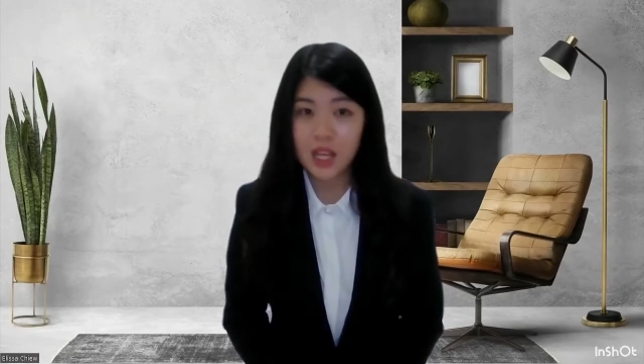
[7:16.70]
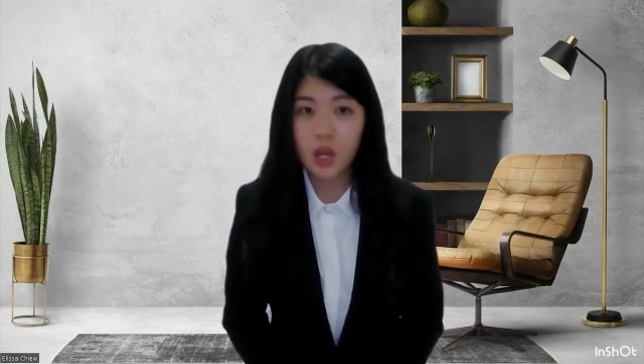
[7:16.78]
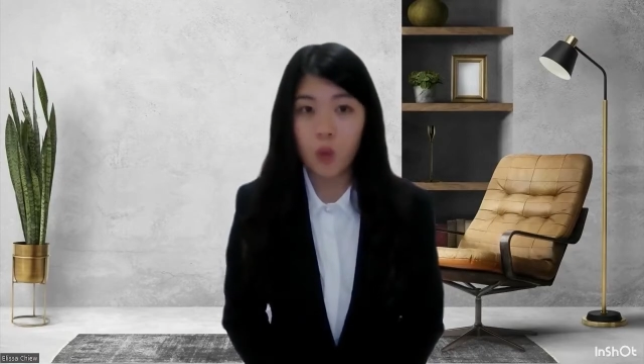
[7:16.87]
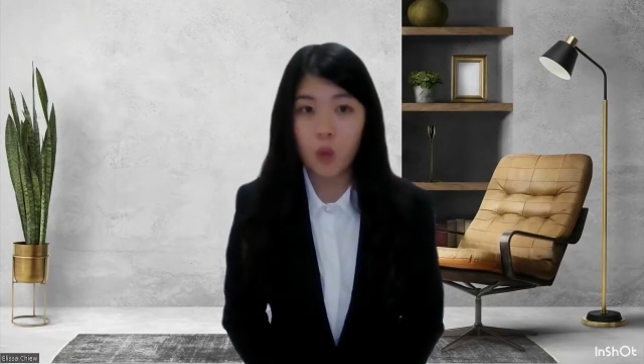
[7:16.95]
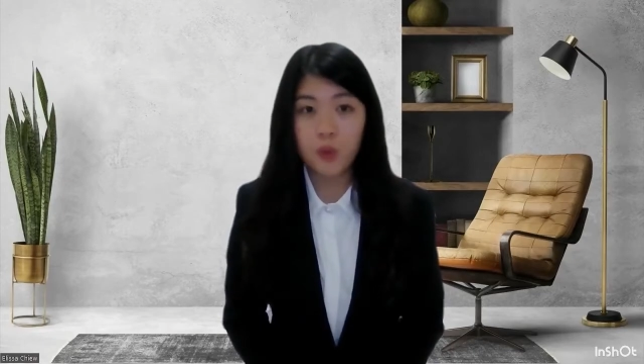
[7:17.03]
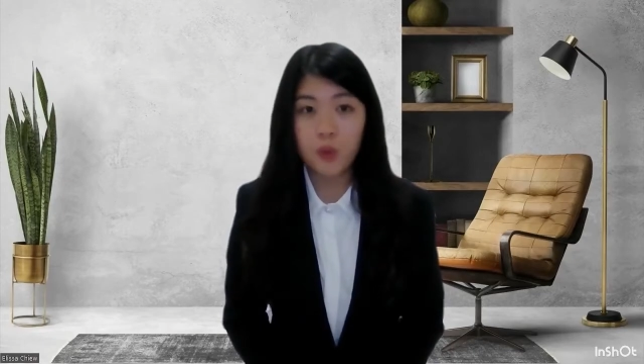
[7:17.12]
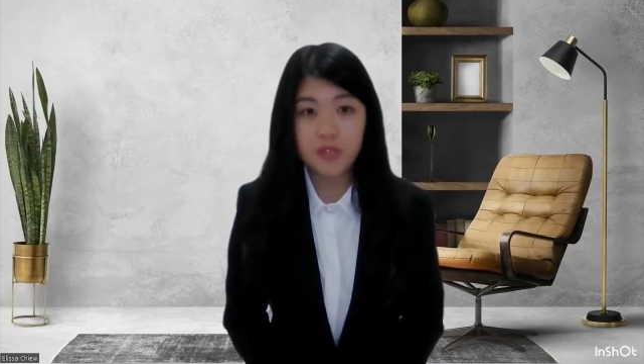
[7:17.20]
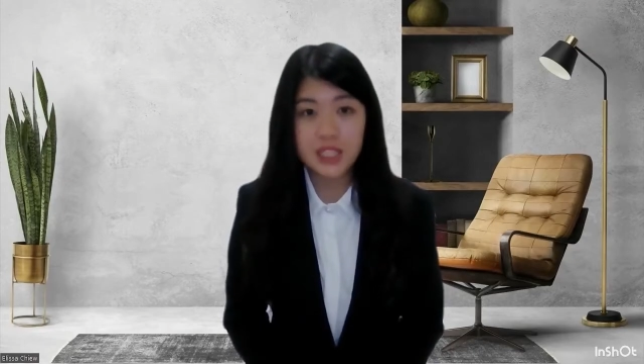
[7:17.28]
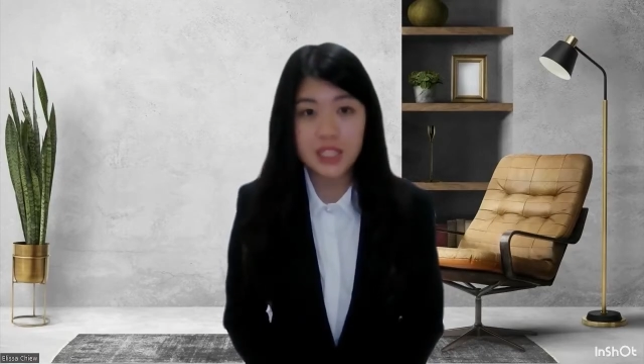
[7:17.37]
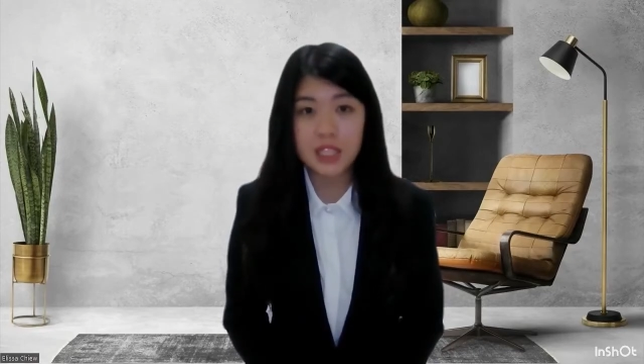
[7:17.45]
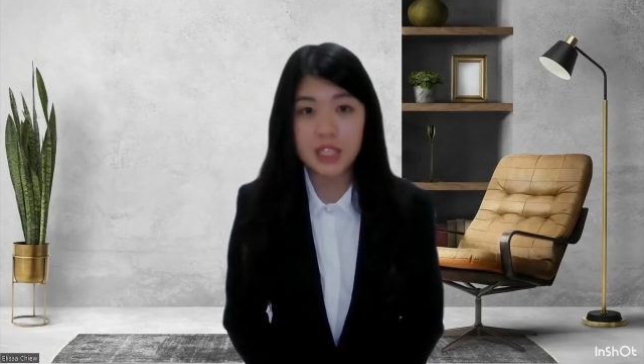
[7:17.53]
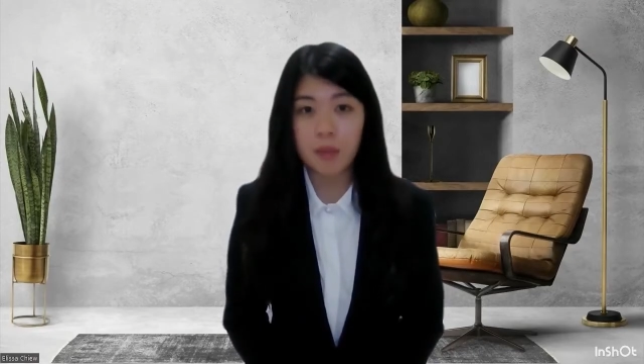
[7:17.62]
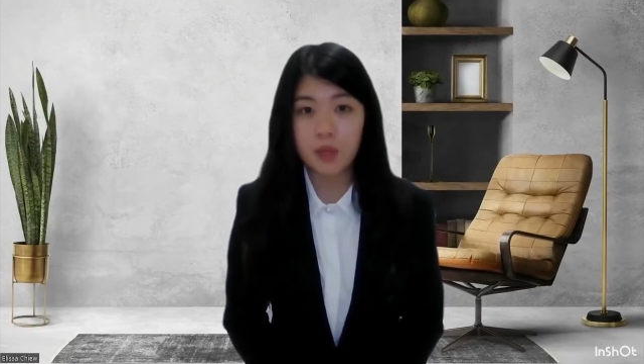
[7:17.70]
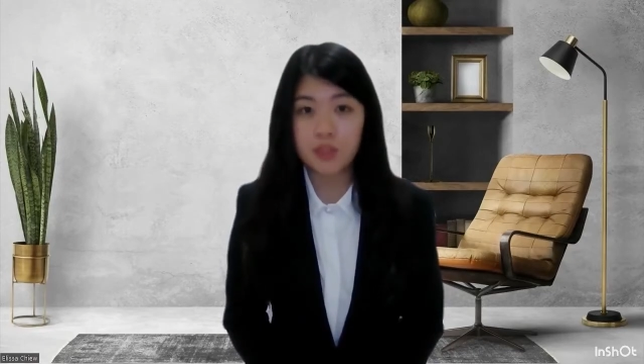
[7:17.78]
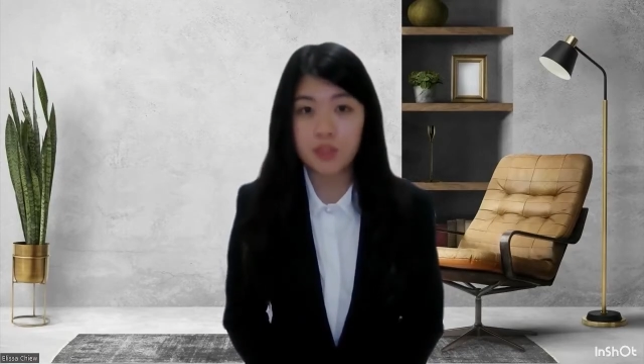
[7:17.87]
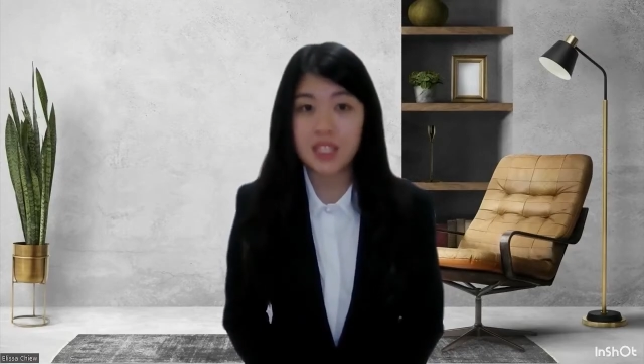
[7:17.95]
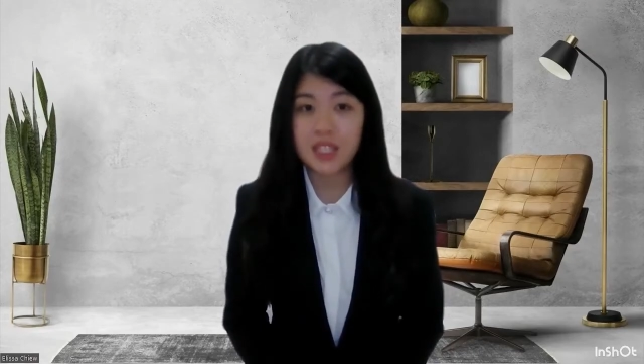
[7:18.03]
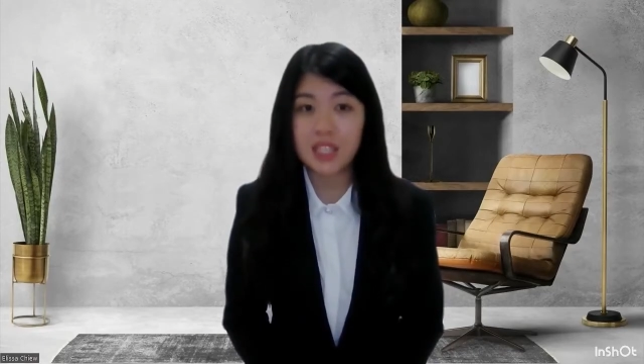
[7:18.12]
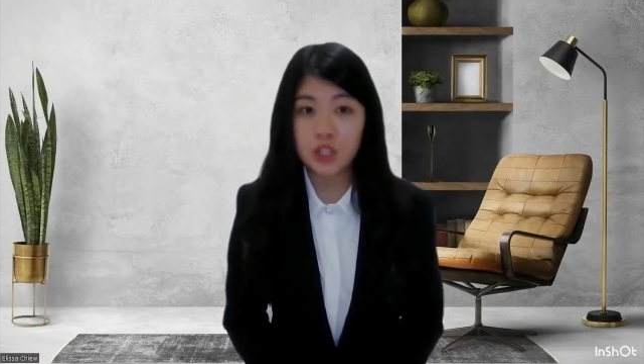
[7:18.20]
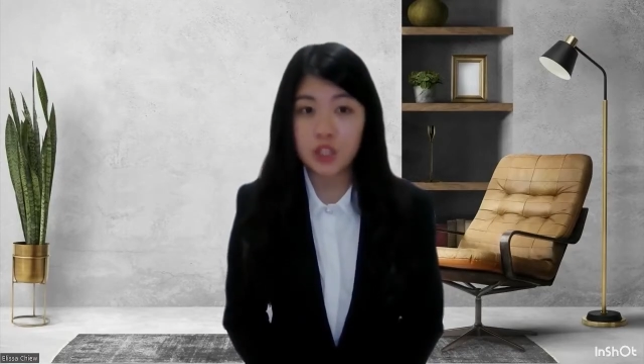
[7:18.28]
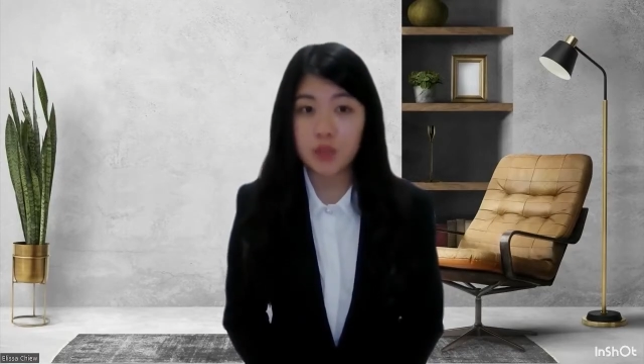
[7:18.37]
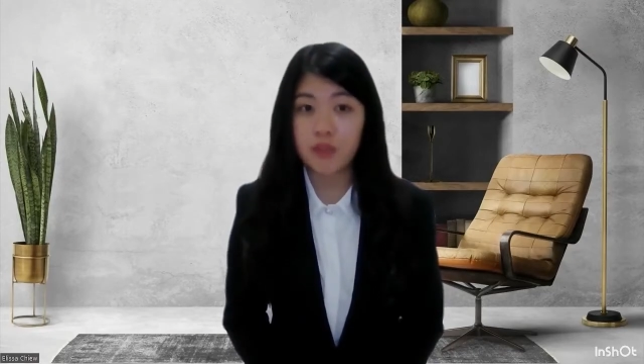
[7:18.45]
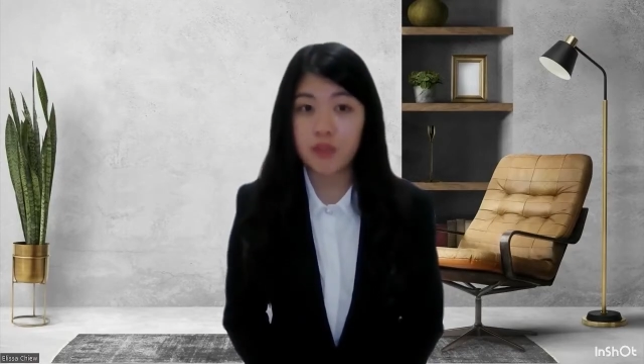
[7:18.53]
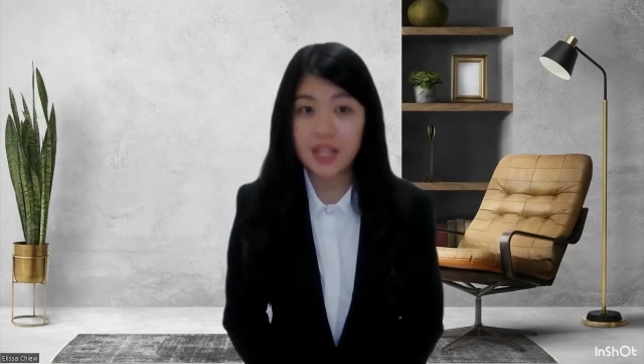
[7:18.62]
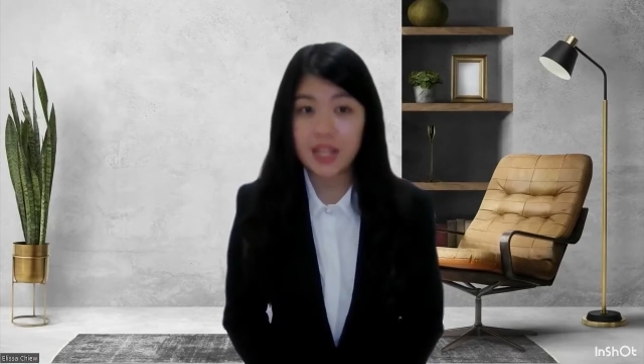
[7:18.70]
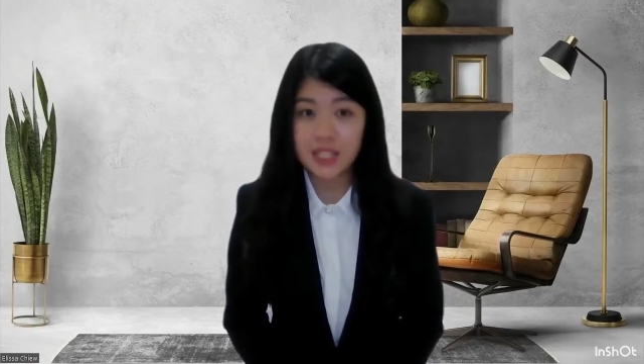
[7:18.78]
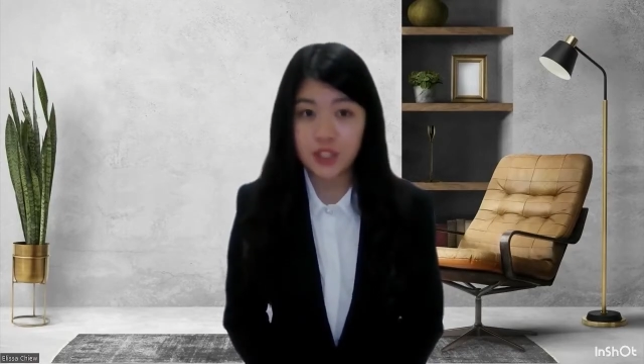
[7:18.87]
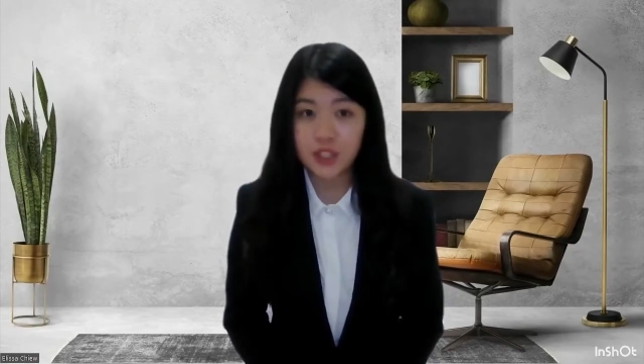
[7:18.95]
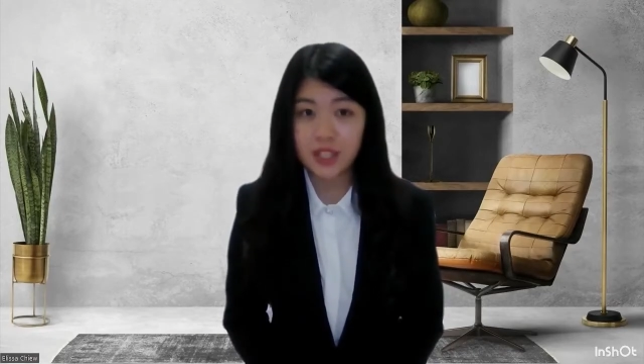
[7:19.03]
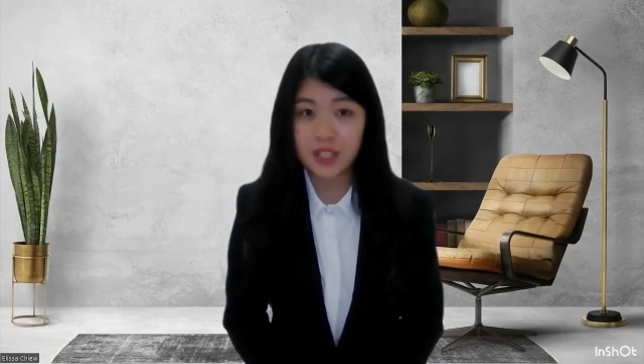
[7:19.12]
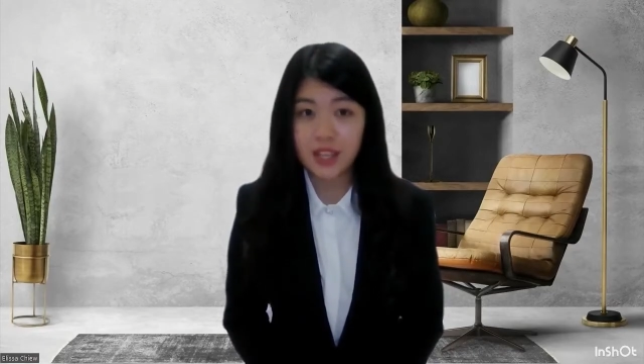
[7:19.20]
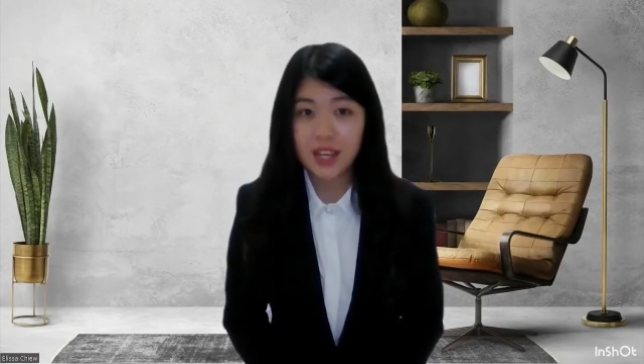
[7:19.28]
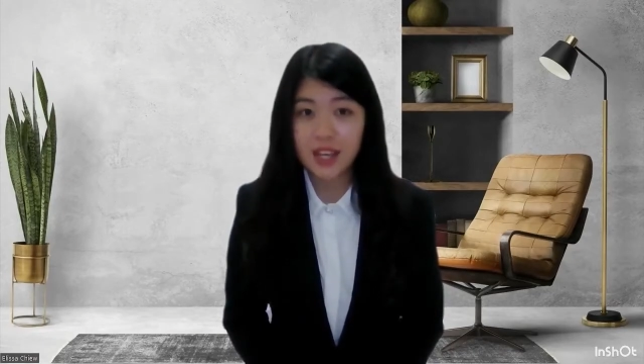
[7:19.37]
With the enactment of the Statute of ICJ,